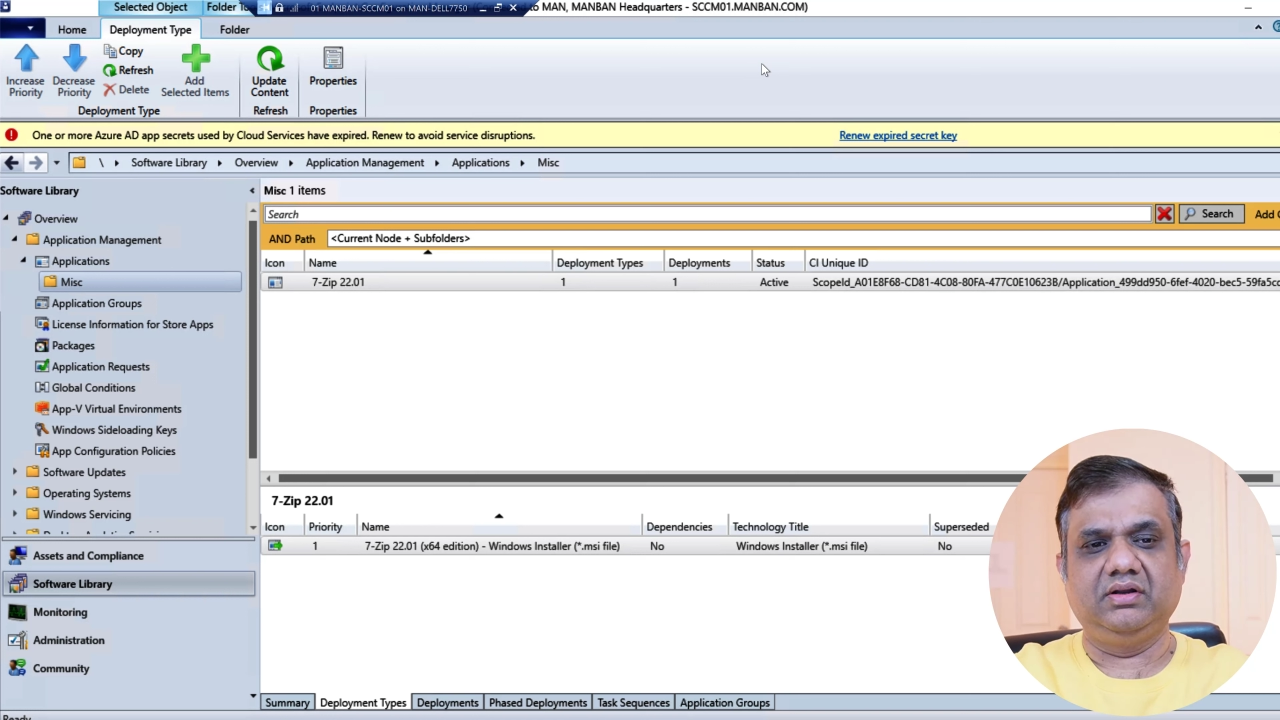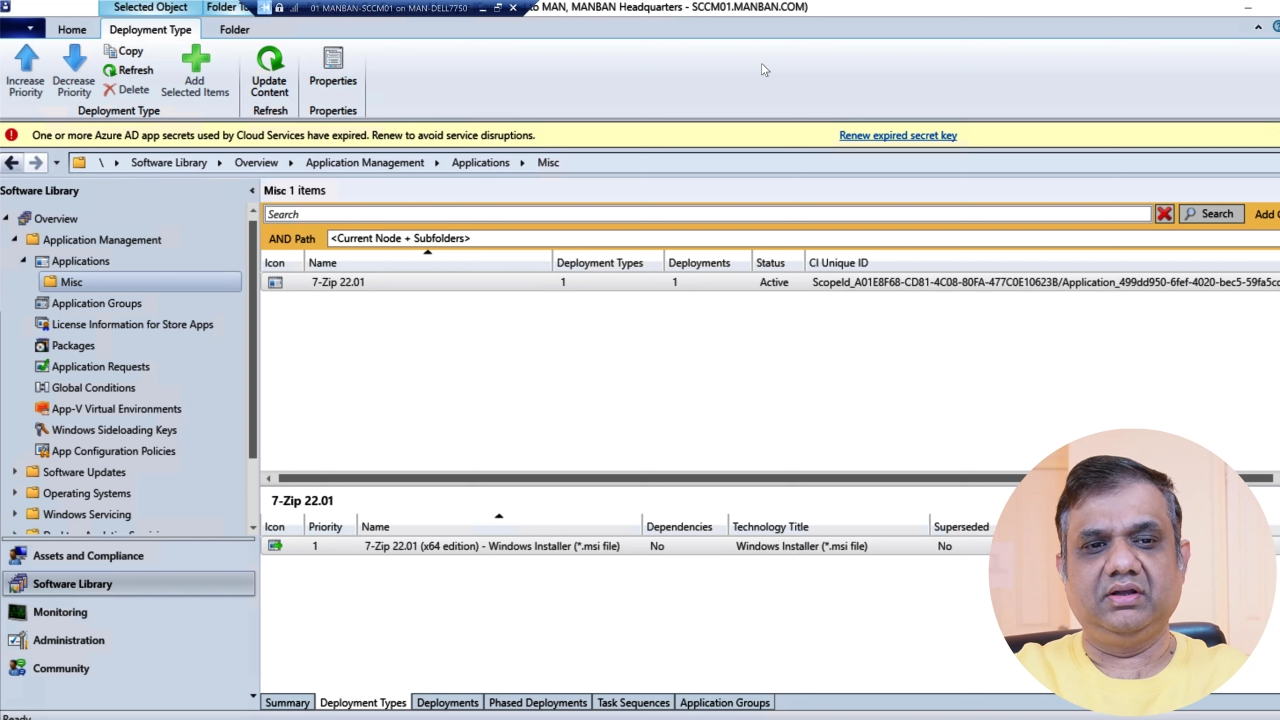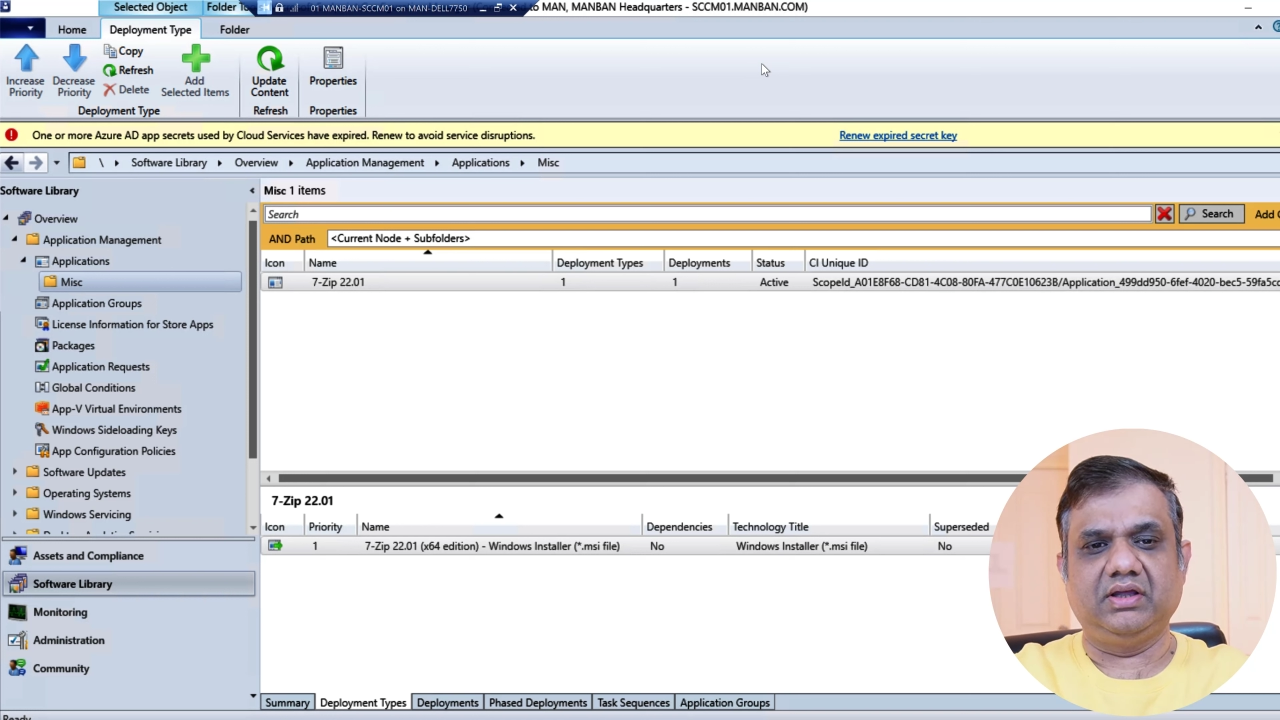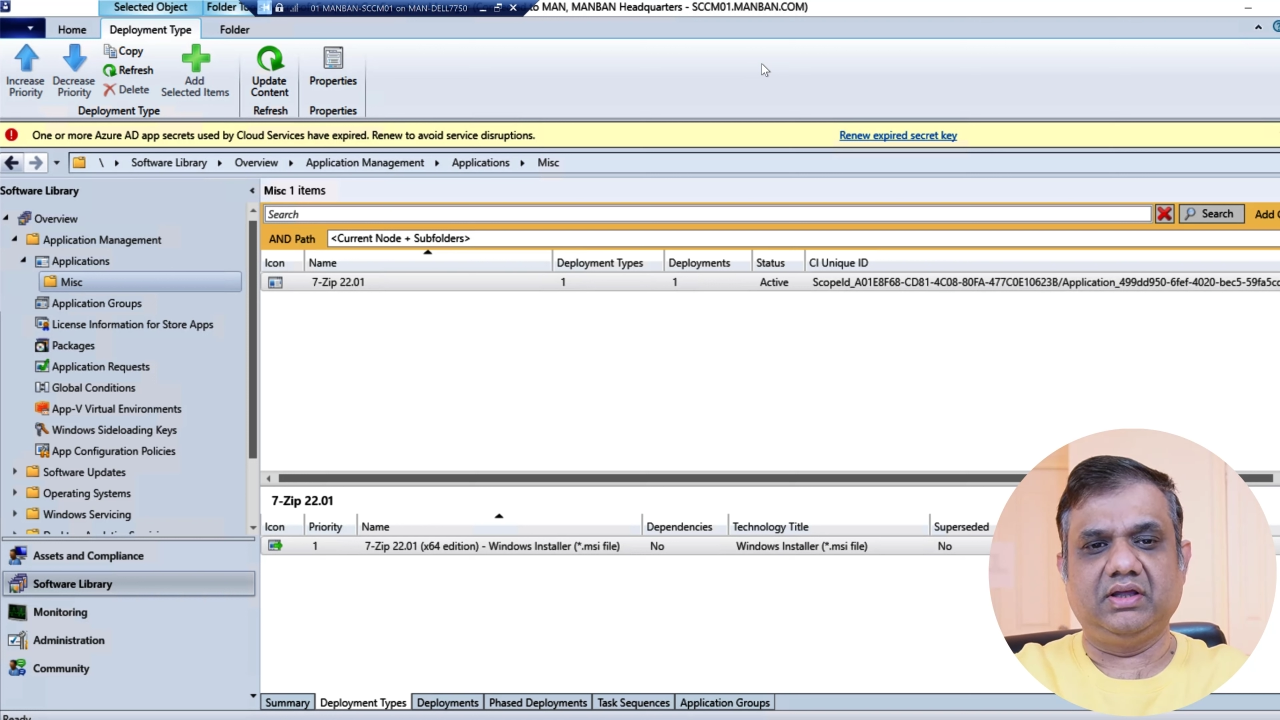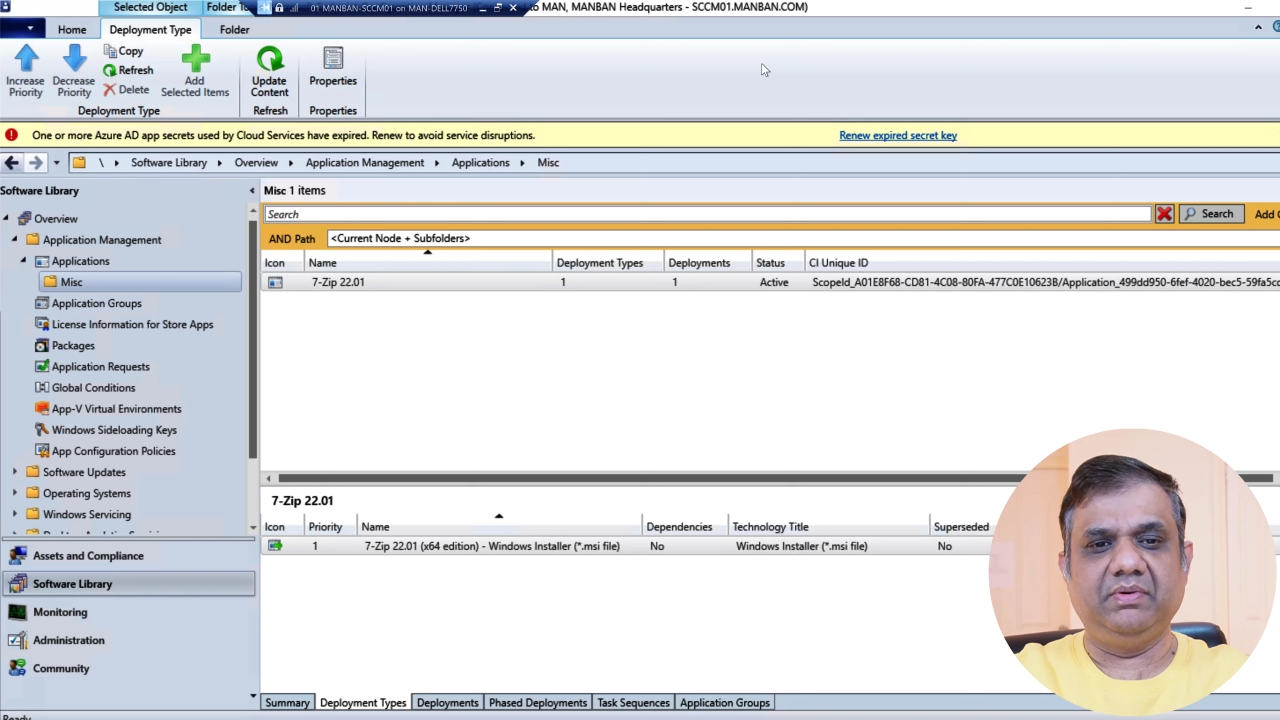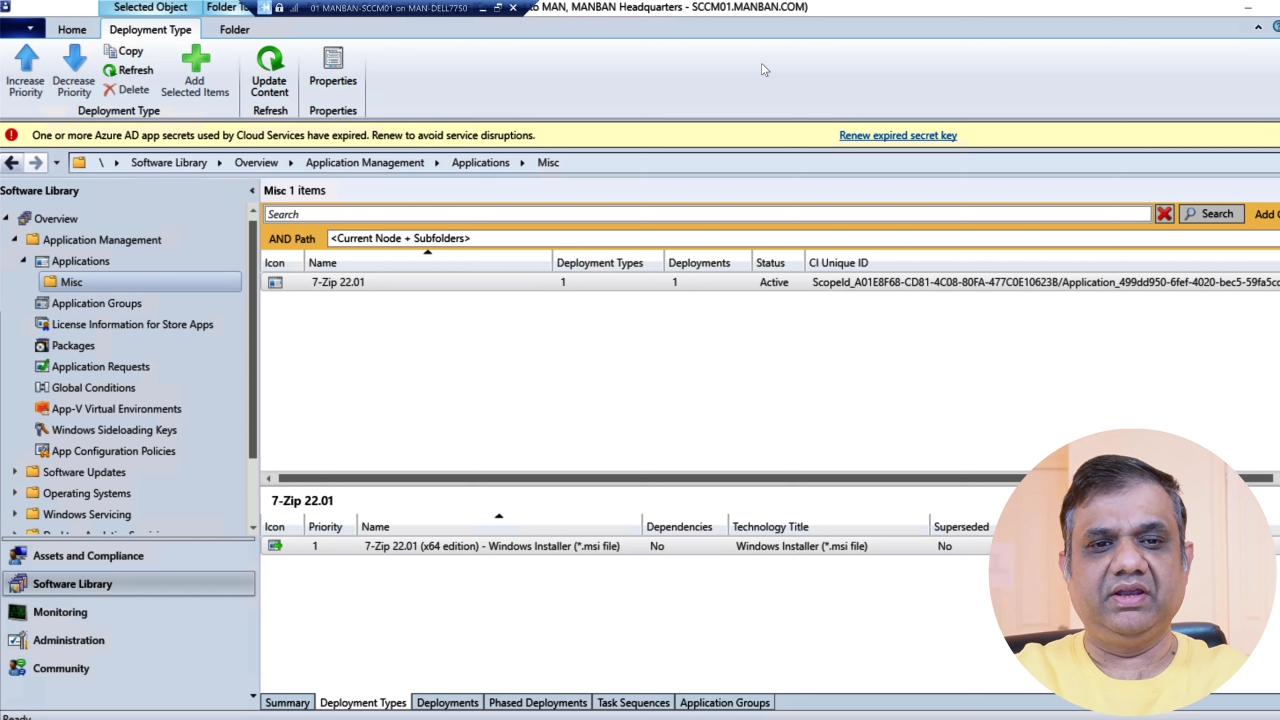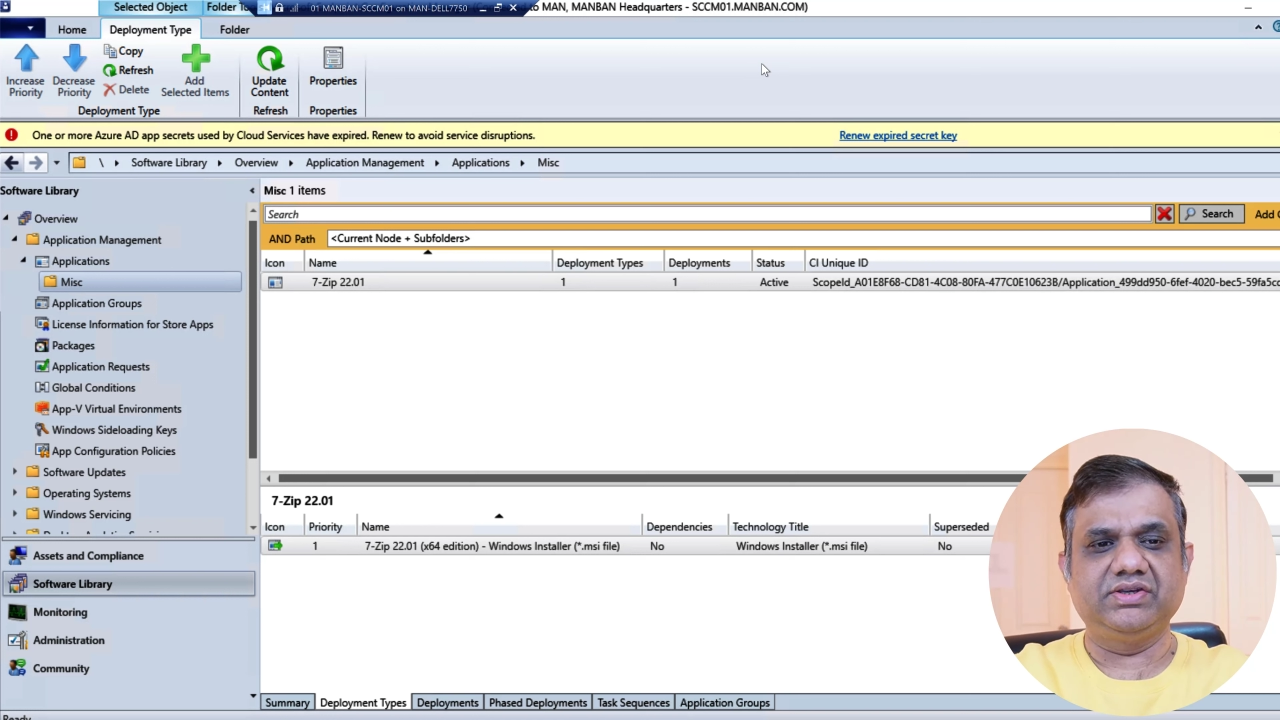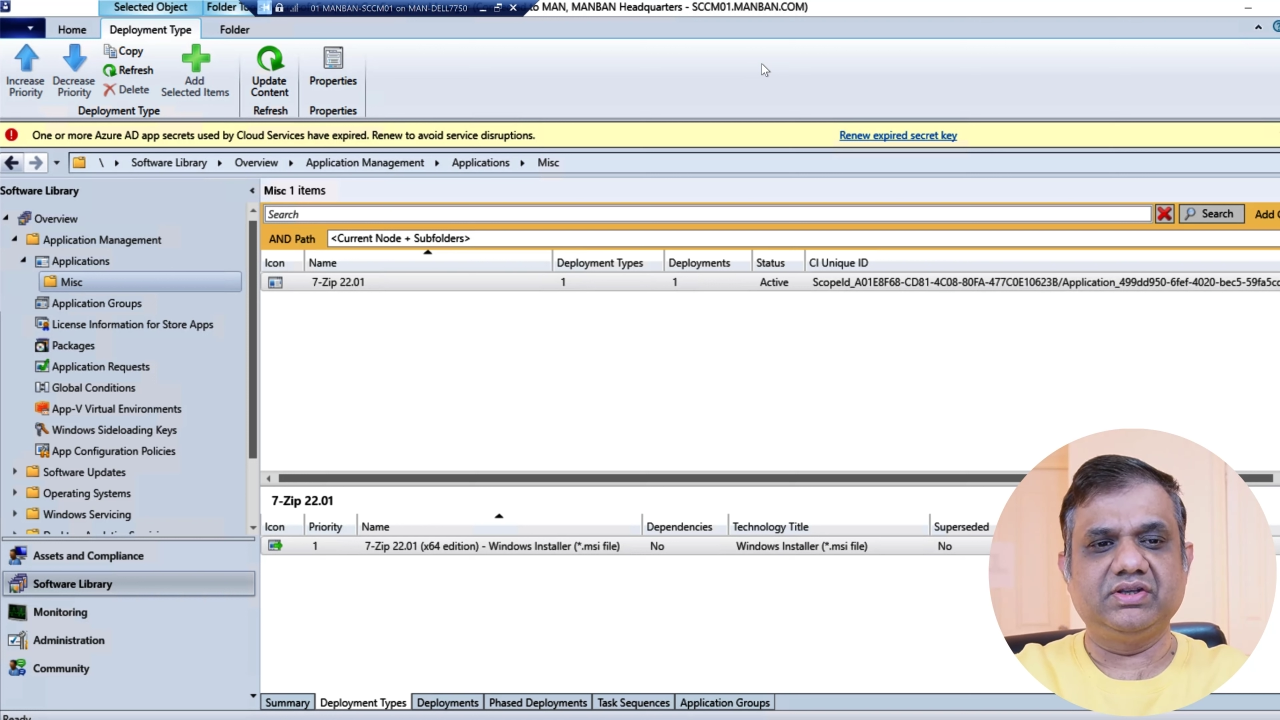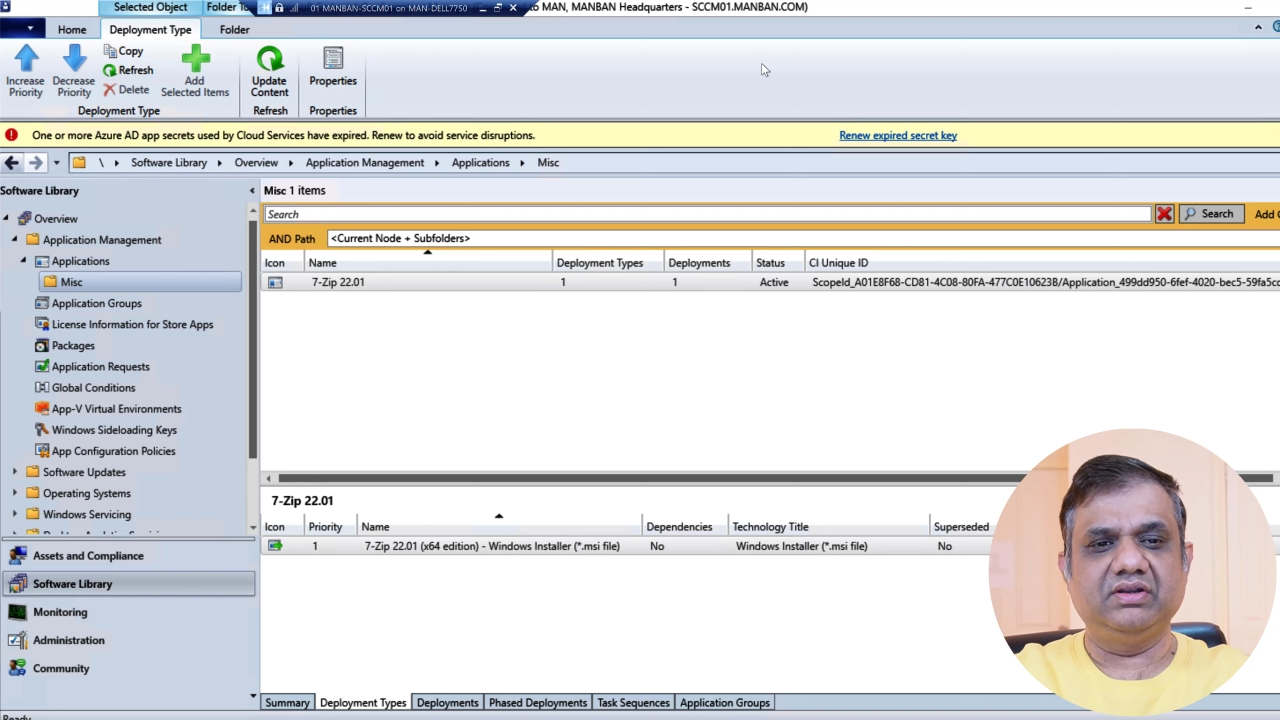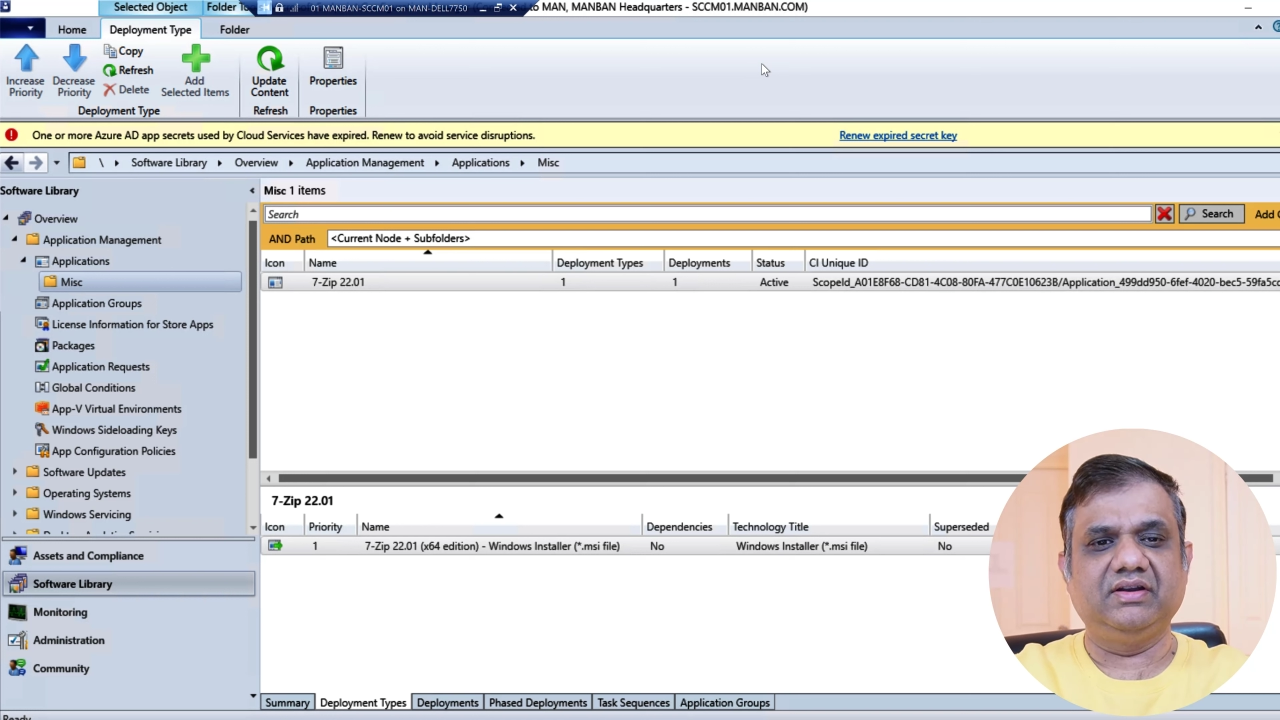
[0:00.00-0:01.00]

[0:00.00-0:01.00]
application